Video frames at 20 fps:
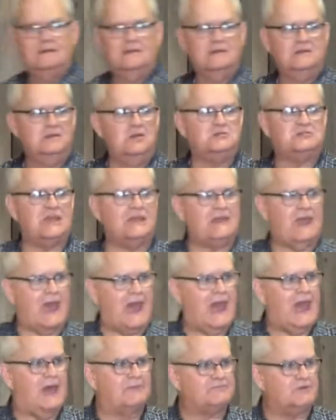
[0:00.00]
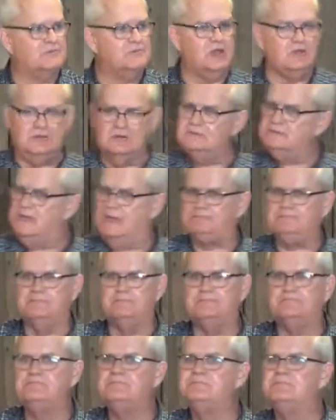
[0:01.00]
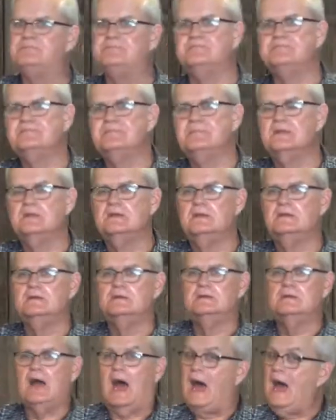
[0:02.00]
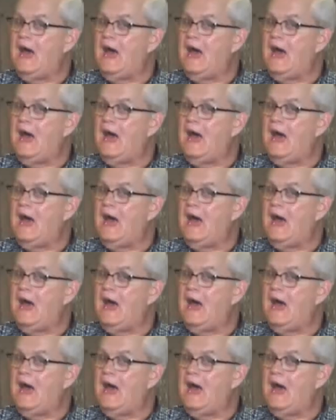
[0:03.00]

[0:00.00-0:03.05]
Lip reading: You say they hide from you. Yep. I